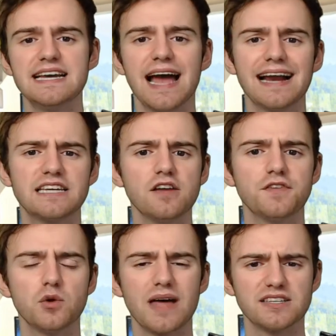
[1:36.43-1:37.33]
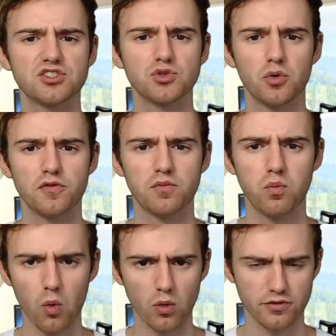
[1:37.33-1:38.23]
and give you that sort of
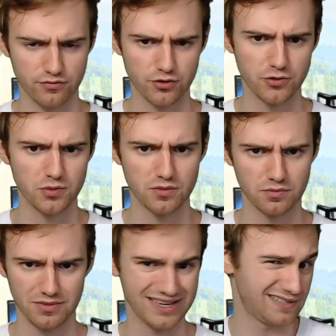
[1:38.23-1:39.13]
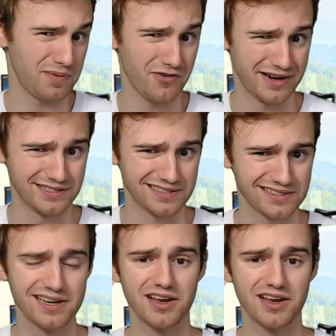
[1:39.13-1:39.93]
walkthrough experience